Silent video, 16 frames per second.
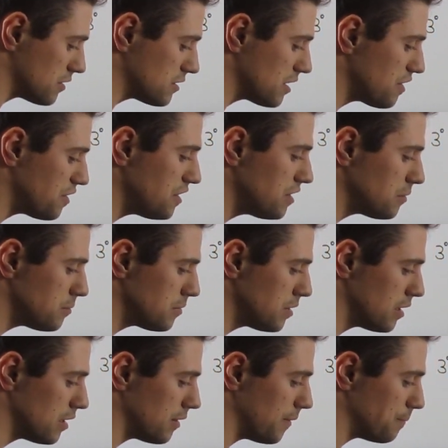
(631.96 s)
lithium
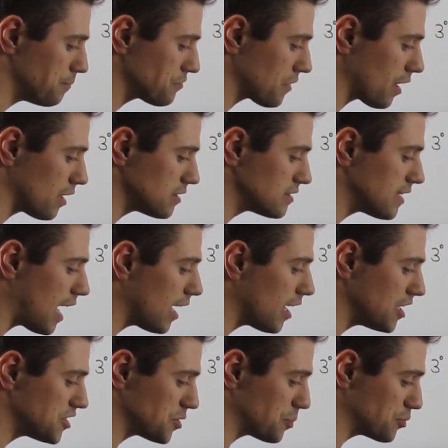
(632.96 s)

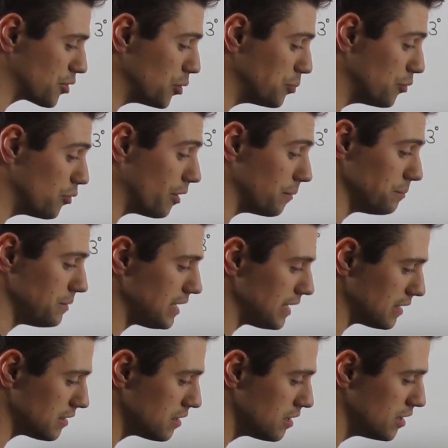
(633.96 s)

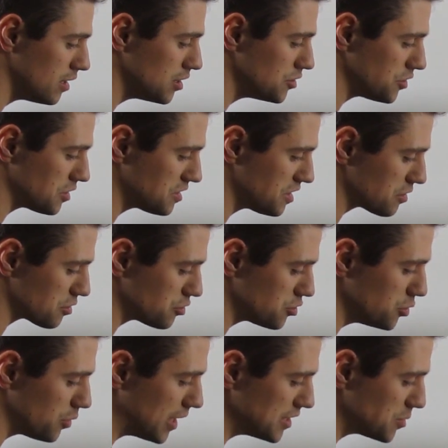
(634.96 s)
diisopropylamine. So you can see there's
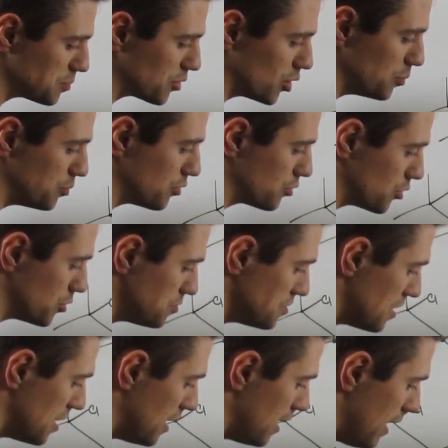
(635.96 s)
two isopropyl
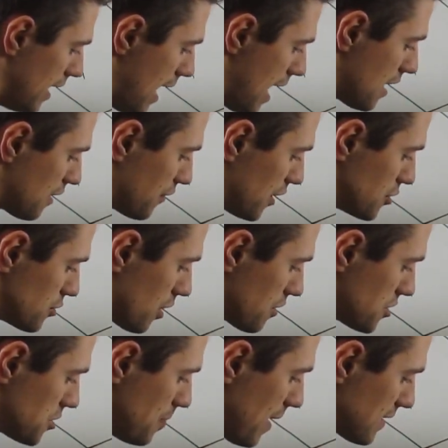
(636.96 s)
groups, and if I draw
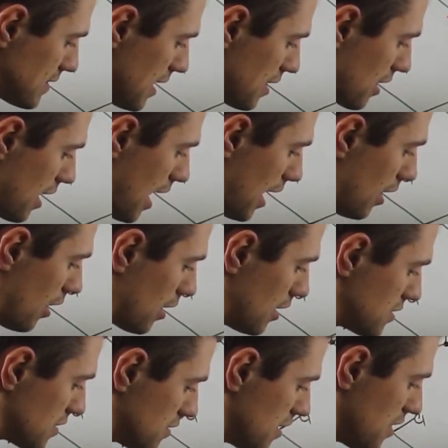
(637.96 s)
the spectator ion, it's a